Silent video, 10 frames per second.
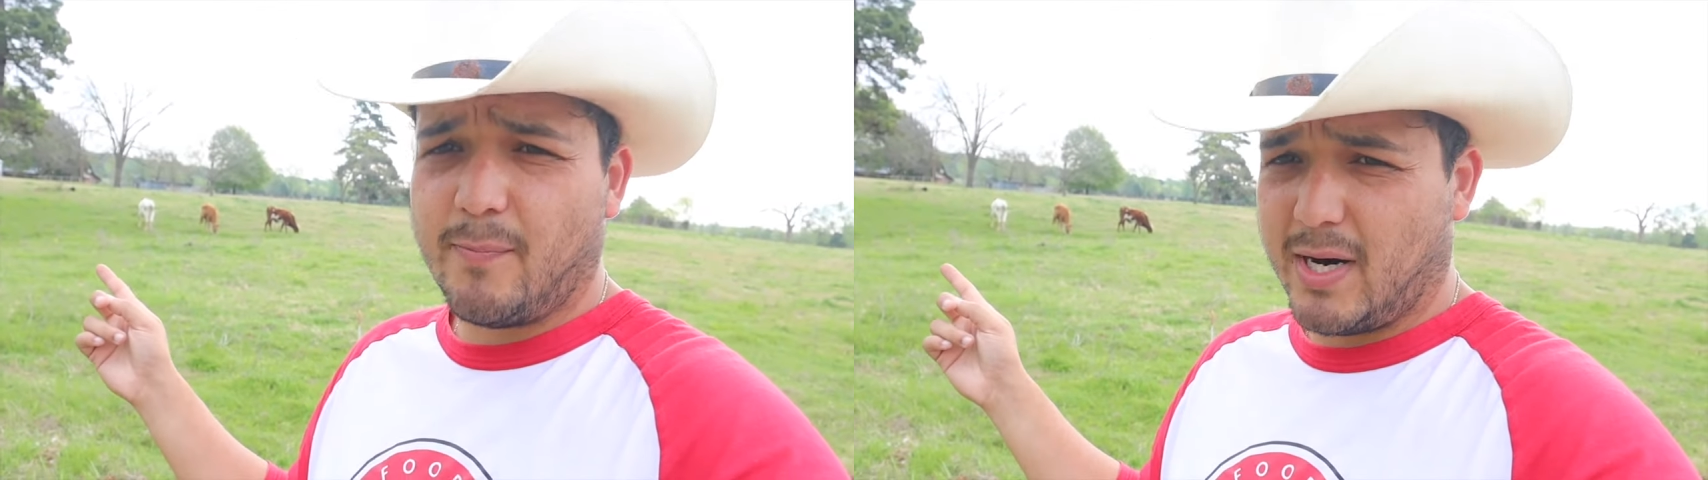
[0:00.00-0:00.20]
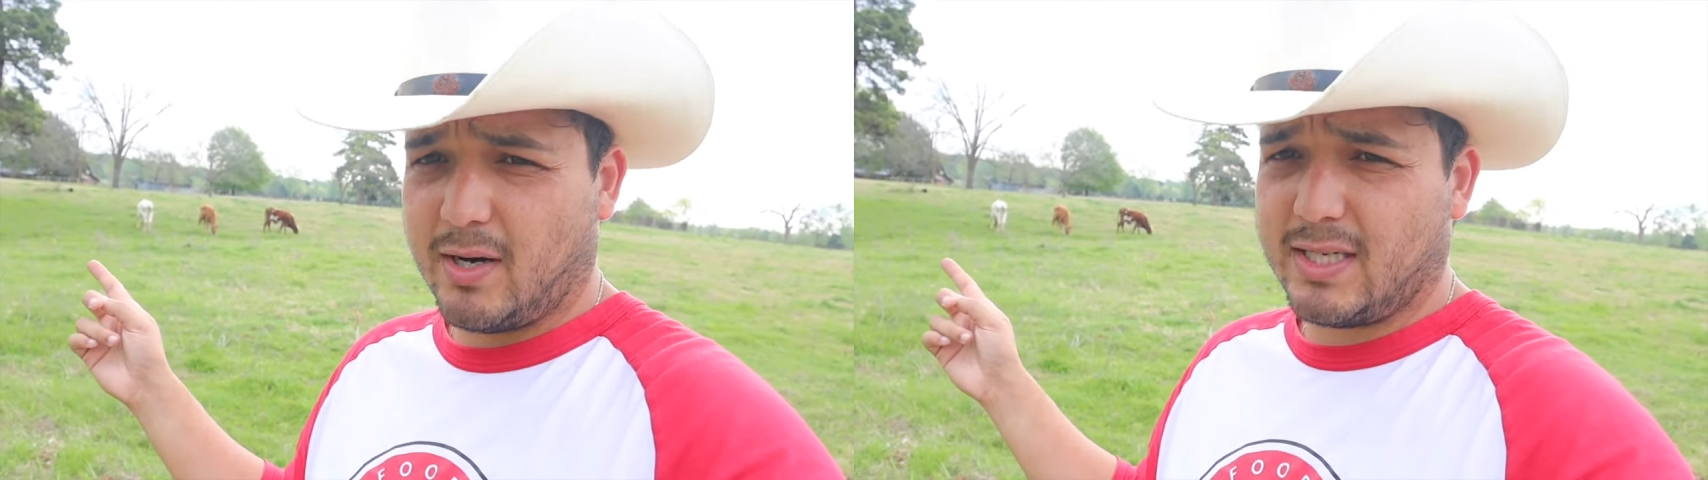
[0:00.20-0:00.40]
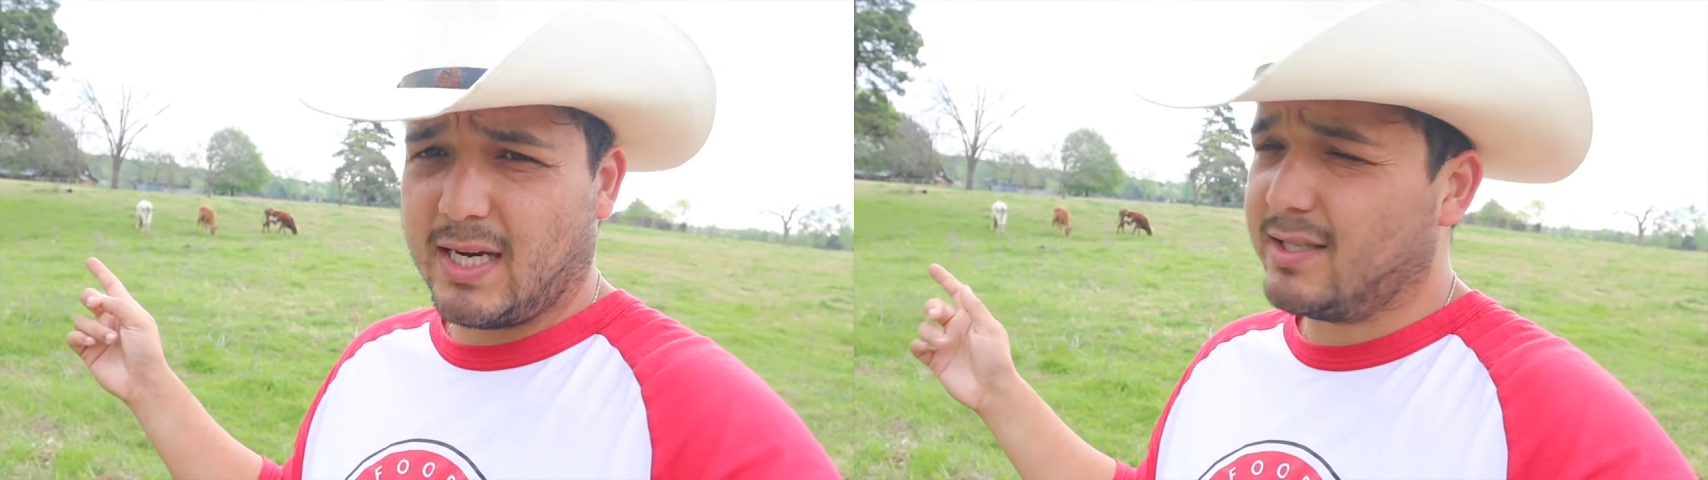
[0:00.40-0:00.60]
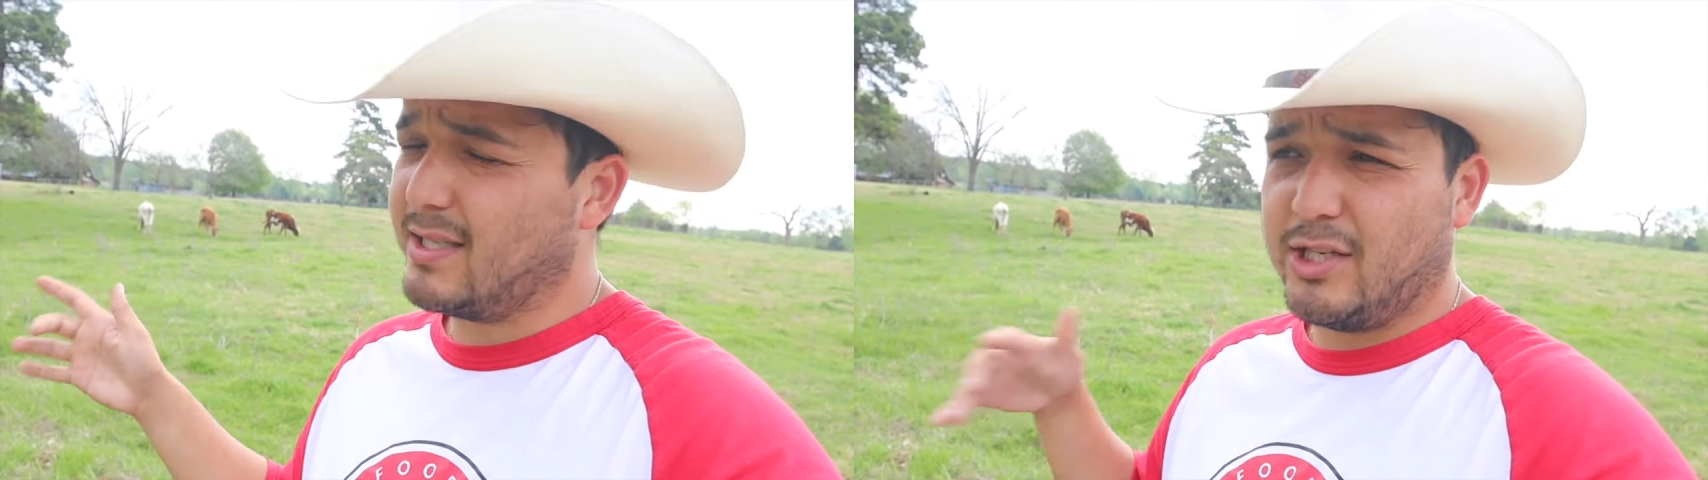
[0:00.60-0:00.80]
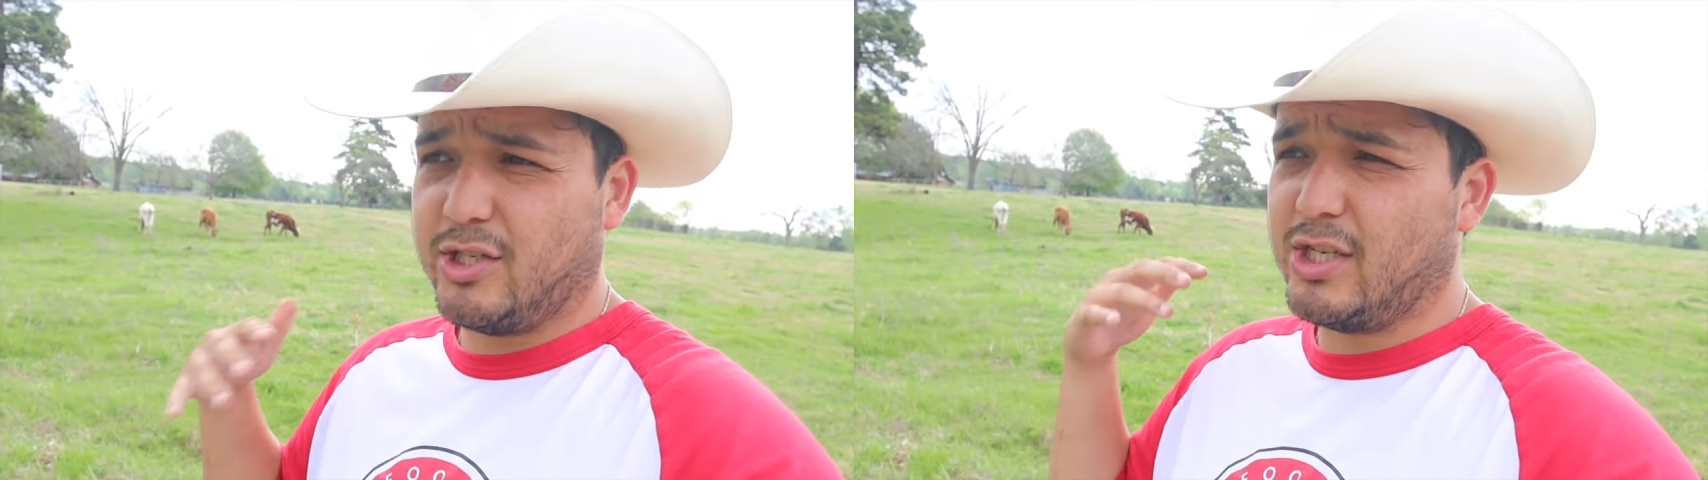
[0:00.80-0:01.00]
parasites.
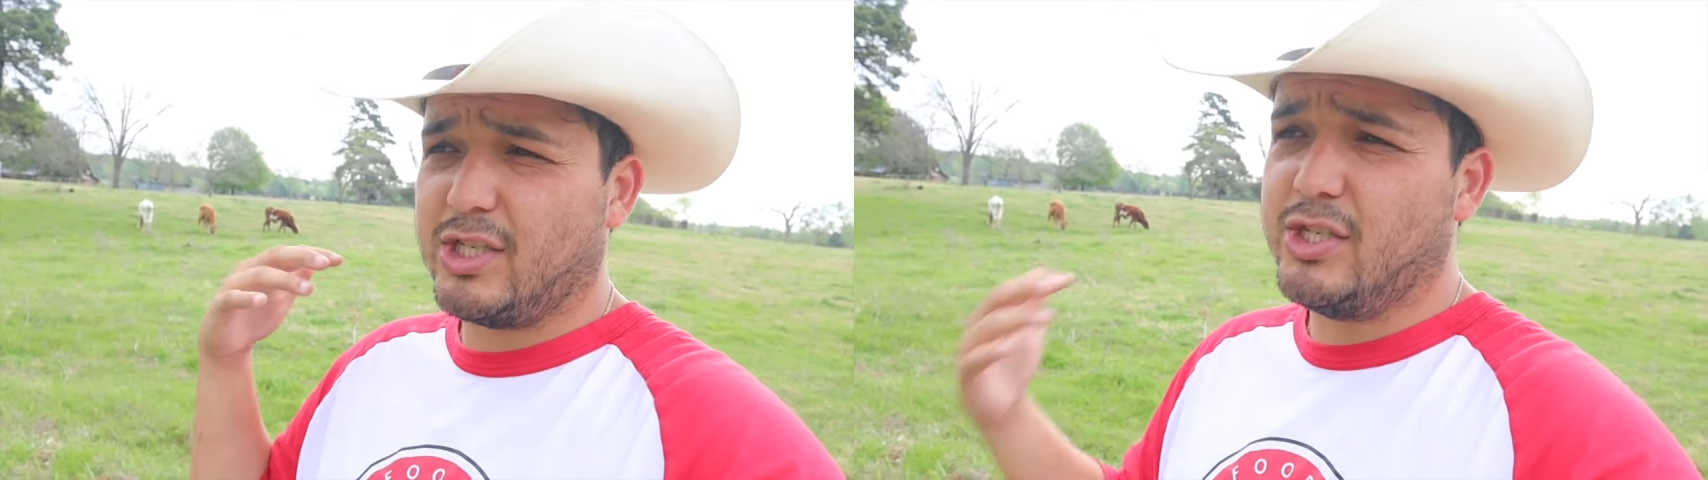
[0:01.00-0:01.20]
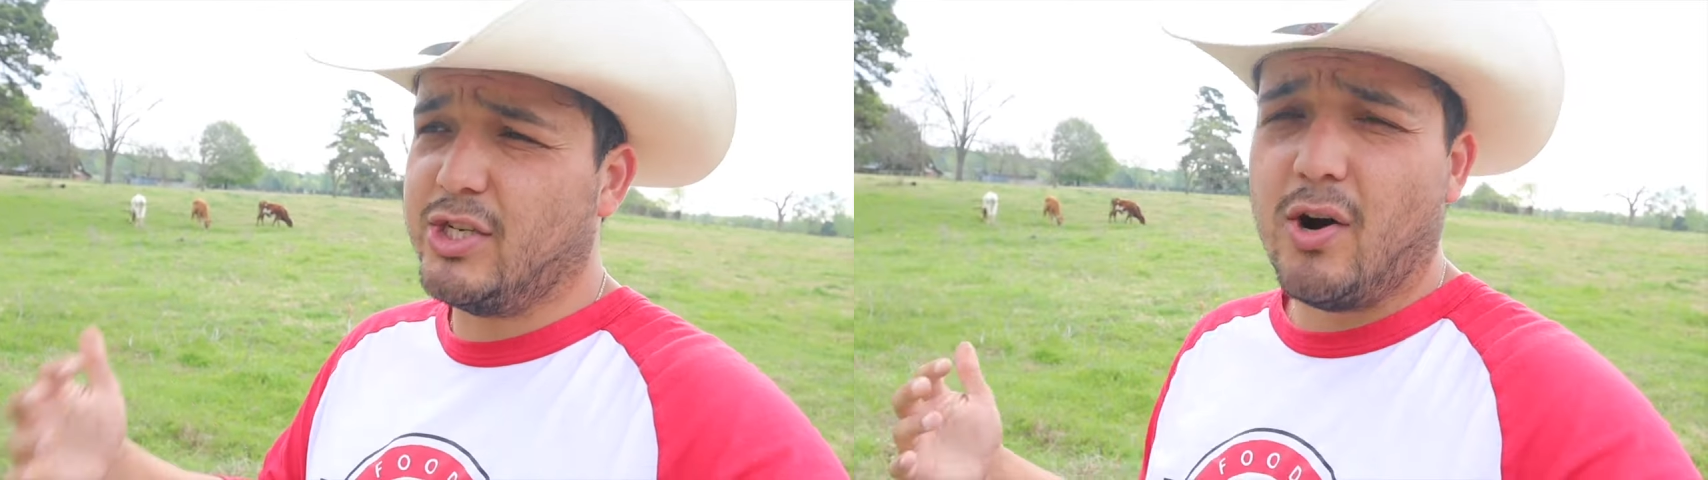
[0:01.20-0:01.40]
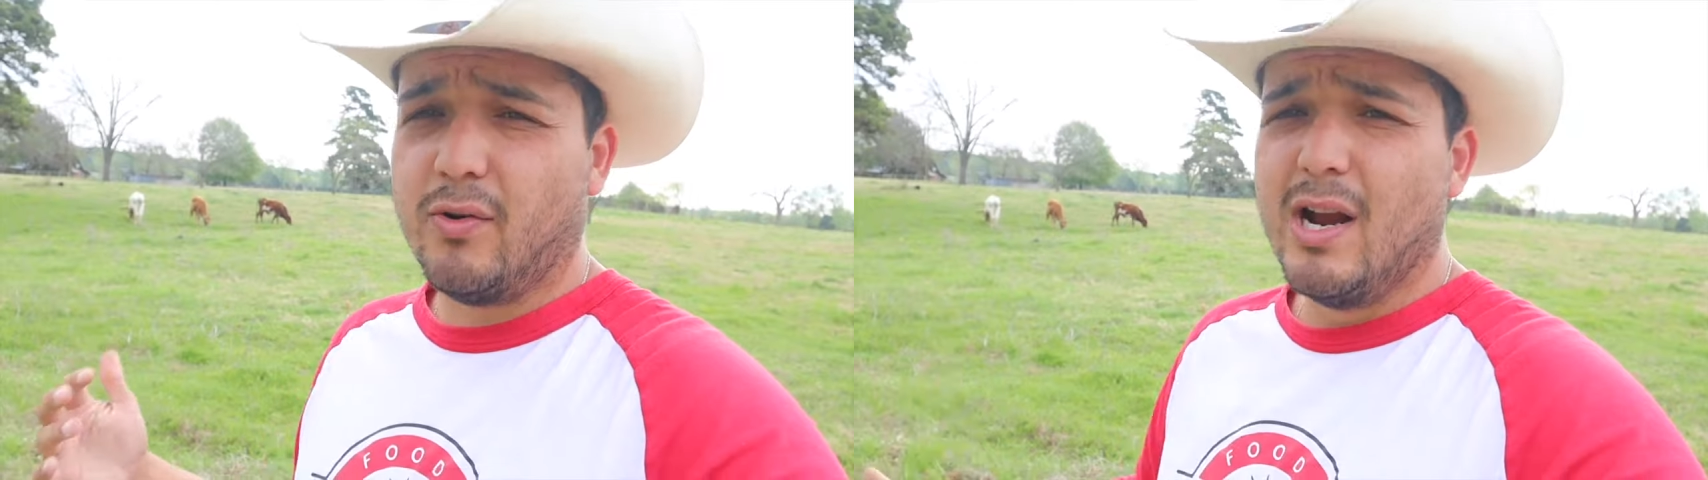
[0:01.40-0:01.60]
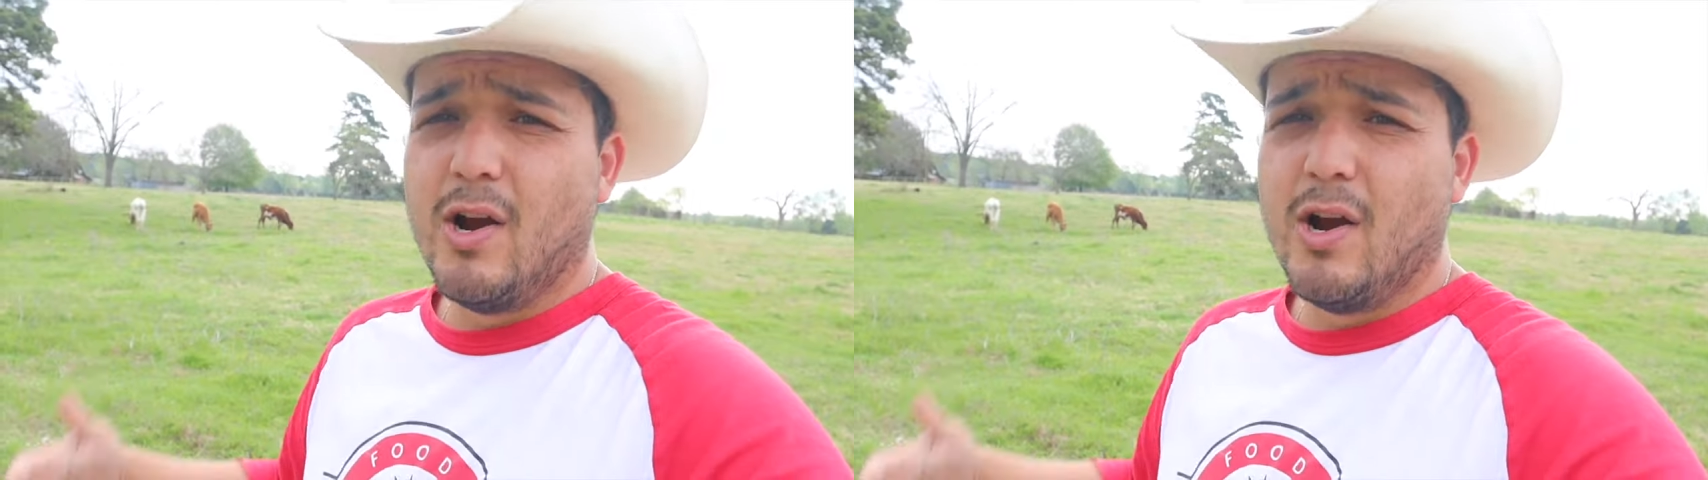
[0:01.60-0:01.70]
They just don't.